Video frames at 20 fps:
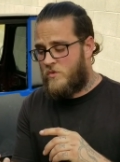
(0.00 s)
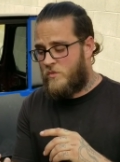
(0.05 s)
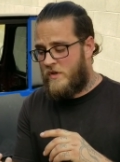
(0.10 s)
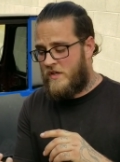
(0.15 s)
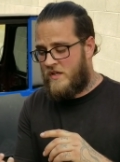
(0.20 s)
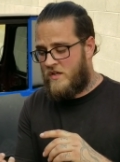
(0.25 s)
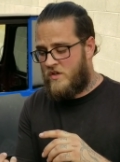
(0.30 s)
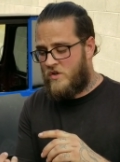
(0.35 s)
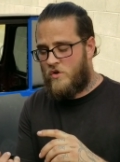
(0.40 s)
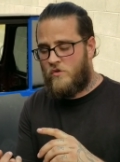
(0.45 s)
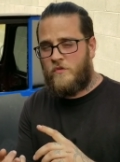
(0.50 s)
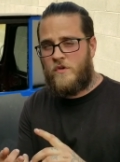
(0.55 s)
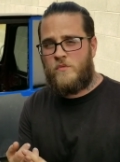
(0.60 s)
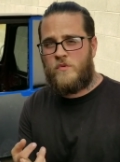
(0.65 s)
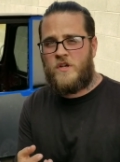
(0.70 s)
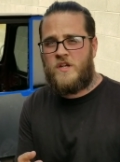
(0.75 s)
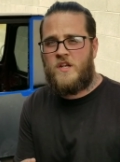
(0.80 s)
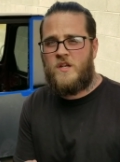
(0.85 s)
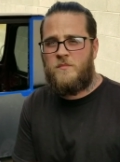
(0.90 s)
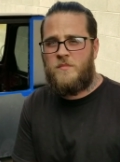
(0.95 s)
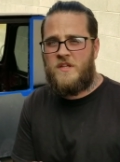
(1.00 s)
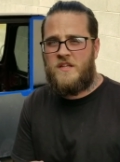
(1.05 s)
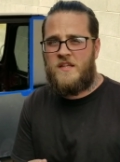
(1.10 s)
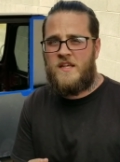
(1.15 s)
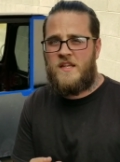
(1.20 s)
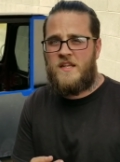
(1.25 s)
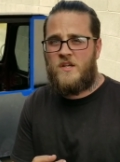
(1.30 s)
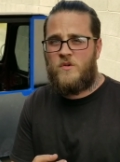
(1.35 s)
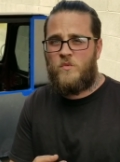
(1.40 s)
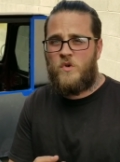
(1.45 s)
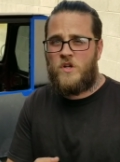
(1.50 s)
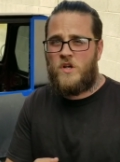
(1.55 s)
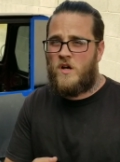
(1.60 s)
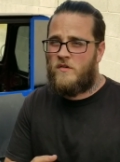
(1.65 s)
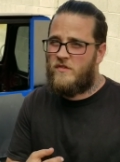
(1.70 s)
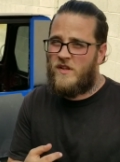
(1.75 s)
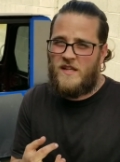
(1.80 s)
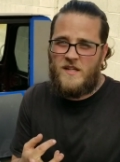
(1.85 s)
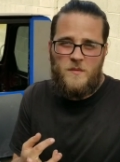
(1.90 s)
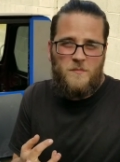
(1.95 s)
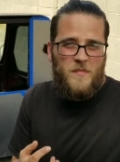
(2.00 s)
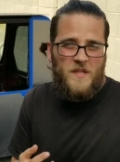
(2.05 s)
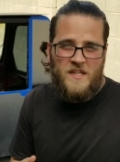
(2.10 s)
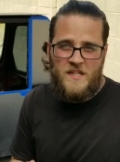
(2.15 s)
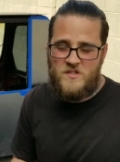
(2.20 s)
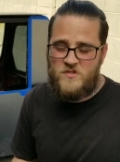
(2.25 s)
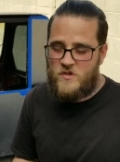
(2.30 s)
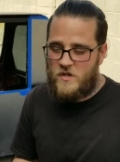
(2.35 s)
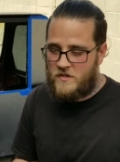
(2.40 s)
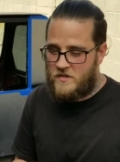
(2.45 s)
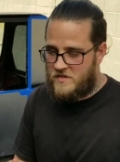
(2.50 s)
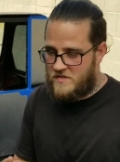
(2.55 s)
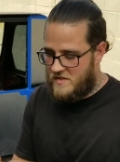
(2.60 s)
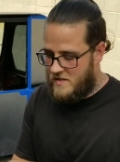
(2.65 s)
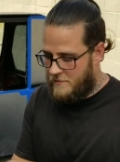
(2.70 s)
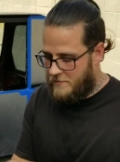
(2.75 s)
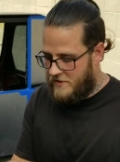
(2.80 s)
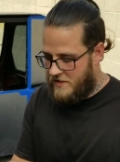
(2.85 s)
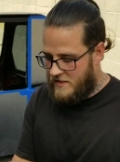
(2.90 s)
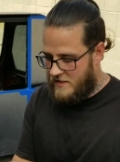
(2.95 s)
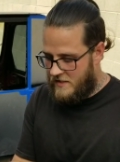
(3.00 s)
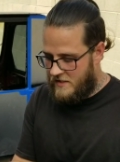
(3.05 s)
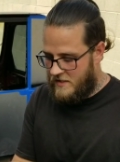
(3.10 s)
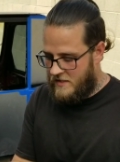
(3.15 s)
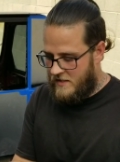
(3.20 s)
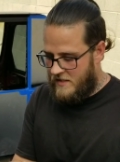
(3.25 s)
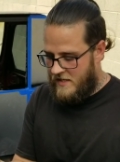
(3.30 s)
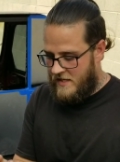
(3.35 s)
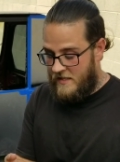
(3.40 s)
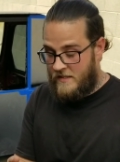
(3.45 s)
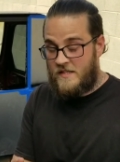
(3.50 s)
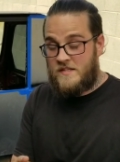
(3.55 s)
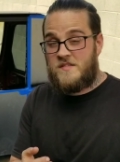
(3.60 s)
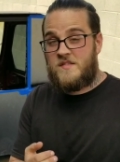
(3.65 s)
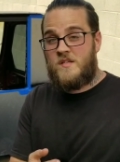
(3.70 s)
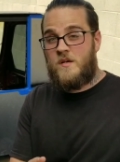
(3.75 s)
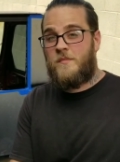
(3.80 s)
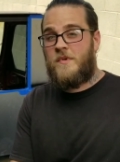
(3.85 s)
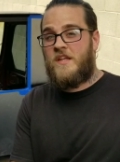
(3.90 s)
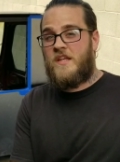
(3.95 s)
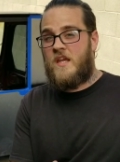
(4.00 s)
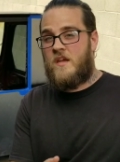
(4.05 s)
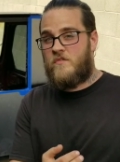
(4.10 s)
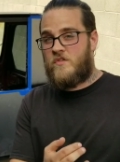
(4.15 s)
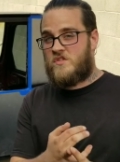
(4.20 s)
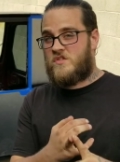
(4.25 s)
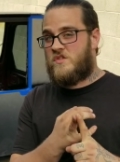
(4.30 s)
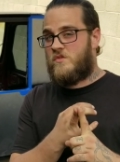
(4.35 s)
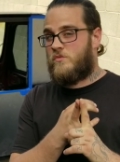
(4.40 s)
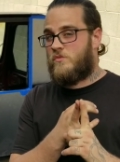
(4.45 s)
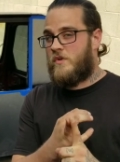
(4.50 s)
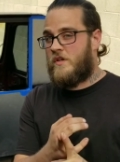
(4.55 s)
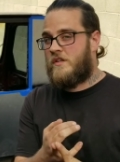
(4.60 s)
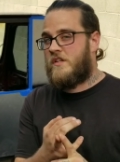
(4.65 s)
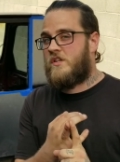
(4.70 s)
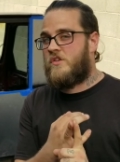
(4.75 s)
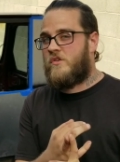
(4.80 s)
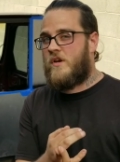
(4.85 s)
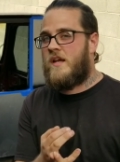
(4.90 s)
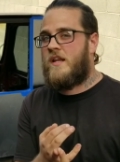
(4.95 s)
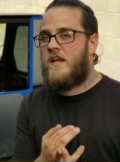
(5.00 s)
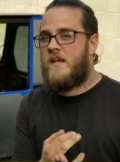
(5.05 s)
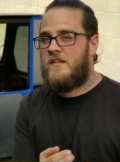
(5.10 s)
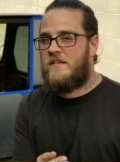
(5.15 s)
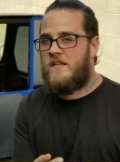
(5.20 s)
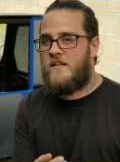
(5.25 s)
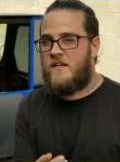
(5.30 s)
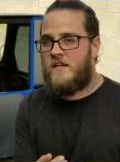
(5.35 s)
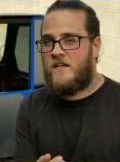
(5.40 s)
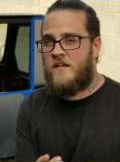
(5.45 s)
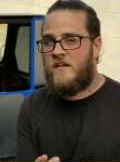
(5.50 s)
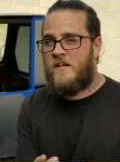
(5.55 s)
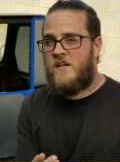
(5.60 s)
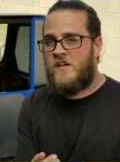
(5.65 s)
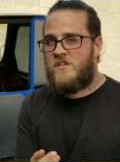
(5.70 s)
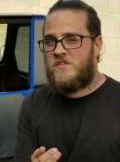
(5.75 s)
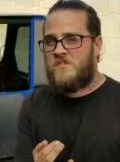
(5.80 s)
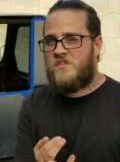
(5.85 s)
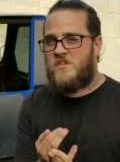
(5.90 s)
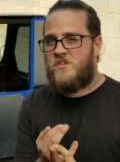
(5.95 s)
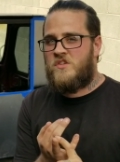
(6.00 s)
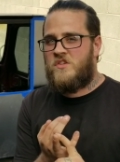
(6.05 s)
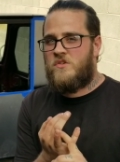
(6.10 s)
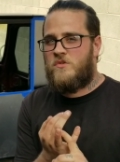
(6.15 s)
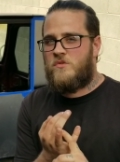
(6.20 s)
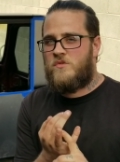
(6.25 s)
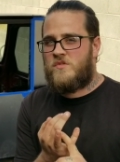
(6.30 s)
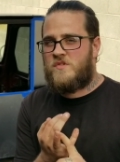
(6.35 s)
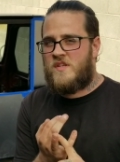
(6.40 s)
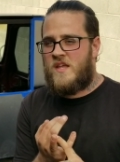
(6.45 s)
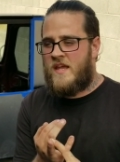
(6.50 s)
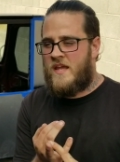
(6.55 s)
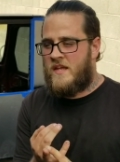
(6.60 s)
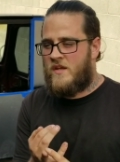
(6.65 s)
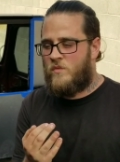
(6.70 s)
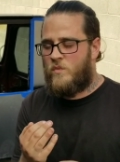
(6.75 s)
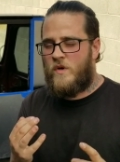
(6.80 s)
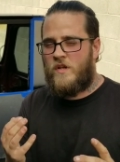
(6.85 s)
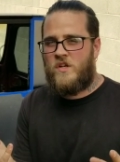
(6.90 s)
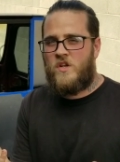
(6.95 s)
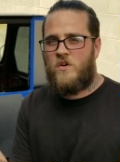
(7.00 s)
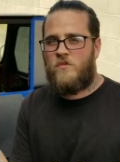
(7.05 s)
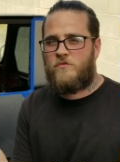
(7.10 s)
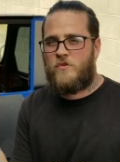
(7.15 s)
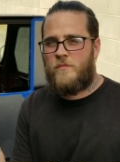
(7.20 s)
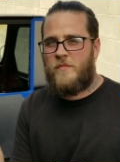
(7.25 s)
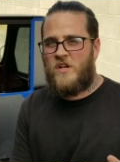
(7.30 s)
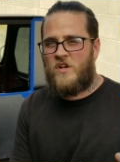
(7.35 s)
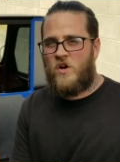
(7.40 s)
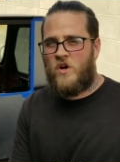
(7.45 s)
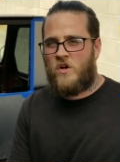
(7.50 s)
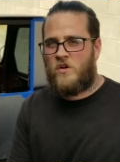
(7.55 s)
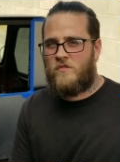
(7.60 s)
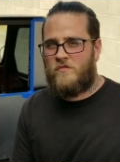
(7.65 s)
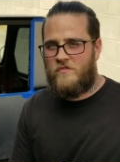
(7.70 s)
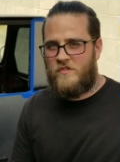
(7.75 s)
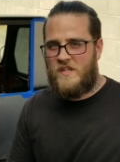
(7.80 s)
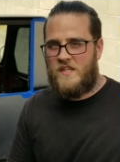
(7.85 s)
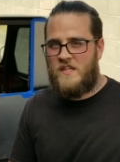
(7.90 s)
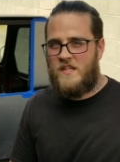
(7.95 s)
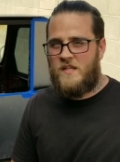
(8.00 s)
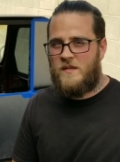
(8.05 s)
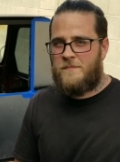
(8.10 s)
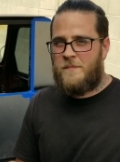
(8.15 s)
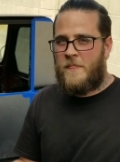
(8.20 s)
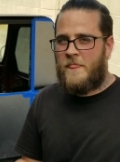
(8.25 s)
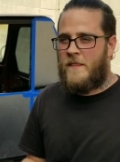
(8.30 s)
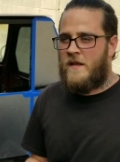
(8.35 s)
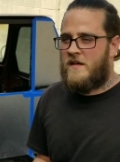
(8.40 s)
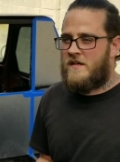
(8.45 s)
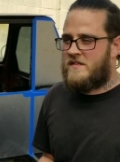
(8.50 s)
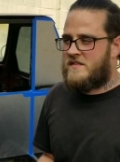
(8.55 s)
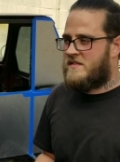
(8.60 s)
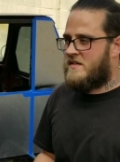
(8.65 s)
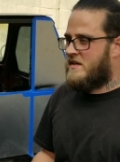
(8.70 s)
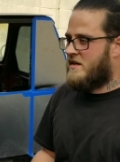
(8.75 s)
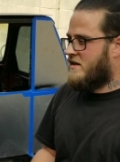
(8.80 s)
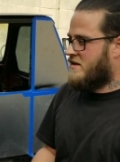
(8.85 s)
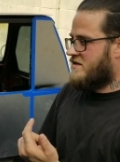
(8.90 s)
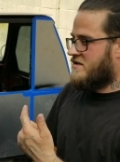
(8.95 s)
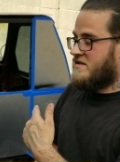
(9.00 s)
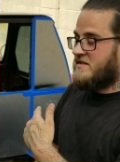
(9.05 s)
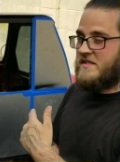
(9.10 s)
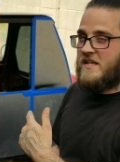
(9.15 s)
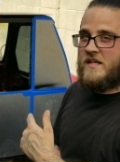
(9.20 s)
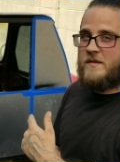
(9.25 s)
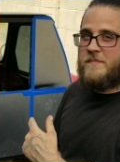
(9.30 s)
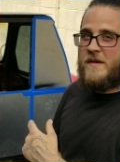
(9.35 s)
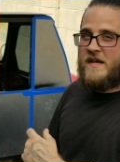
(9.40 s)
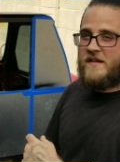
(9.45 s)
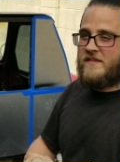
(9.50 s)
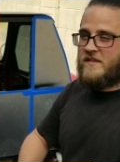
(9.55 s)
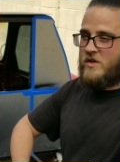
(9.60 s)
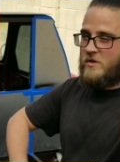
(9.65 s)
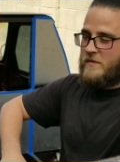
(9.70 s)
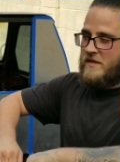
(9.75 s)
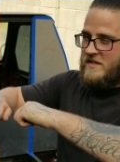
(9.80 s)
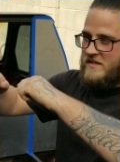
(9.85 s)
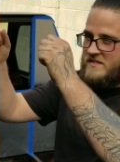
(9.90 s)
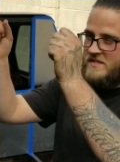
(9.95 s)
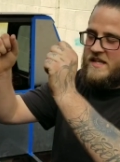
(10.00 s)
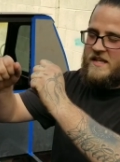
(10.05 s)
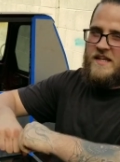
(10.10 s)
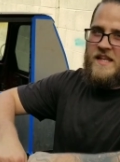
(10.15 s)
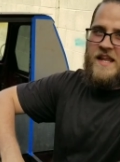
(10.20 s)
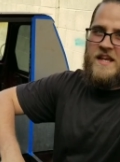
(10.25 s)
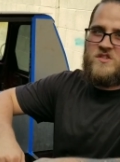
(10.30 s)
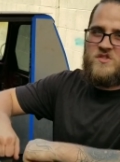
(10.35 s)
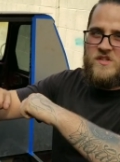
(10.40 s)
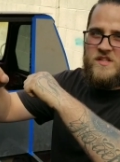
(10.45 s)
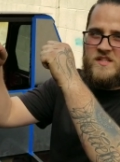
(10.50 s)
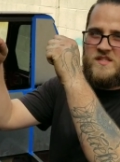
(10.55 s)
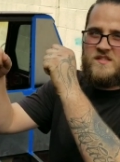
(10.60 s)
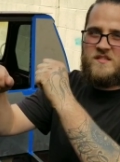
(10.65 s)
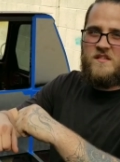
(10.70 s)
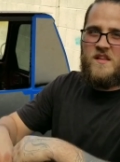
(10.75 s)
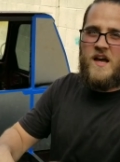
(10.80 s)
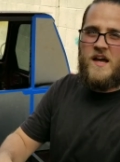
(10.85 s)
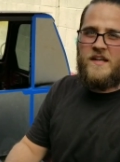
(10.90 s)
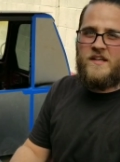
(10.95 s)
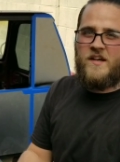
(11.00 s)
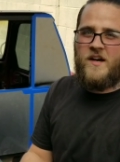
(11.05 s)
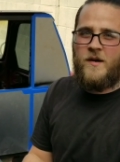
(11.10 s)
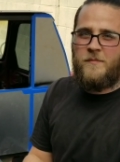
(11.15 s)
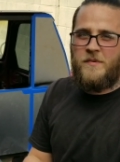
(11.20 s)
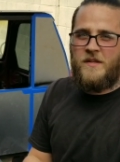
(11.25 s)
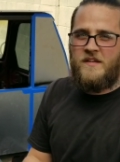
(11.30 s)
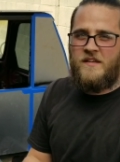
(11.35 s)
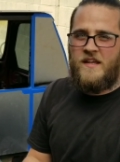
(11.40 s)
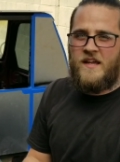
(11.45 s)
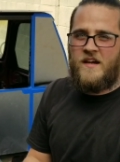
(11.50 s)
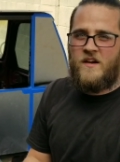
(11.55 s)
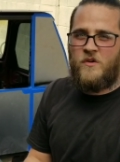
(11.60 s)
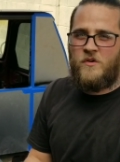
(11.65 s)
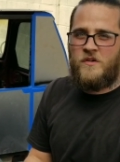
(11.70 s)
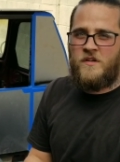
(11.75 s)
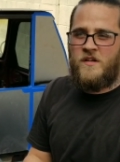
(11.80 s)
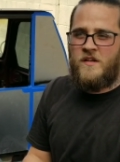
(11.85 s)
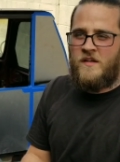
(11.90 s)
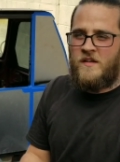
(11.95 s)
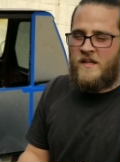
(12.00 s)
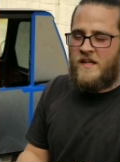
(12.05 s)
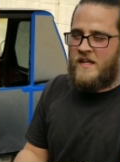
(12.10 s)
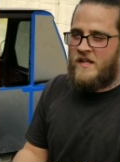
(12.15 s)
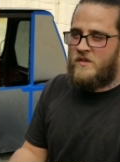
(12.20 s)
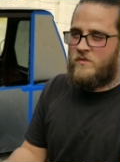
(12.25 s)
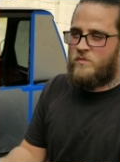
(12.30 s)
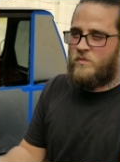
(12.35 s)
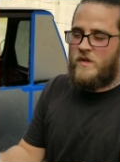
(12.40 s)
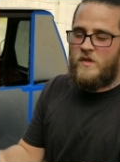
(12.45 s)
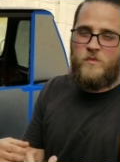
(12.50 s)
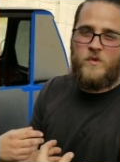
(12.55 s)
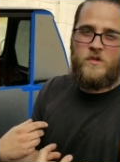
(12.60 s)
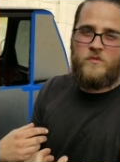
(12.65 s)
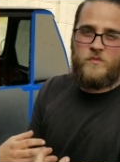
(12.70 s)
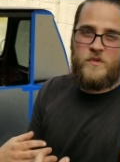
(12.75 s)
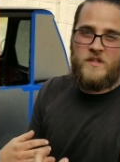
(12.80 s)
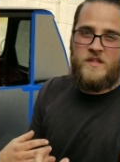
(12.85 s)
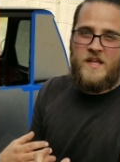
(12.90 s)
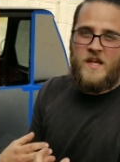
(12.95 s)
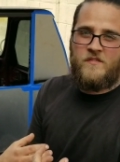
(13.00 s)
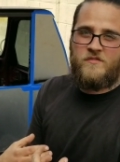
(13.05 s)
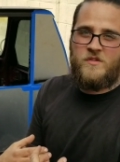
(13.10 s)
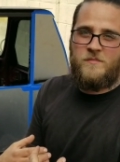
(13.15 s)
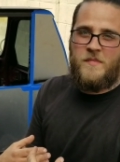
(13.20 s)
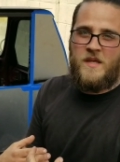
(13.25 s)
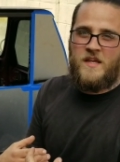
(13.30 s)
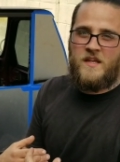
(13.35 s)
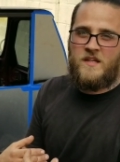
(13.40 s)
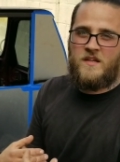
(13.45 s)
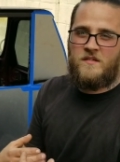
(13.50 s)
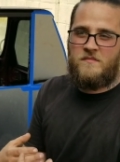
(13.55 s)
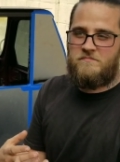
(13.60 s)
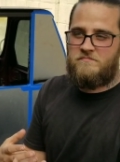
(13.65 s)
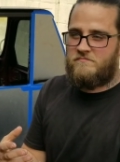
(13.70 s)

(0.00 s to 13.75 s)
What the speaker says: We didn't know if we were going to be getting one off like a mini truck or something. And then somebody gave us the really great idea to use a window from an RV to stick back there, because they can actually slide up and down, and we wouldn't really have to make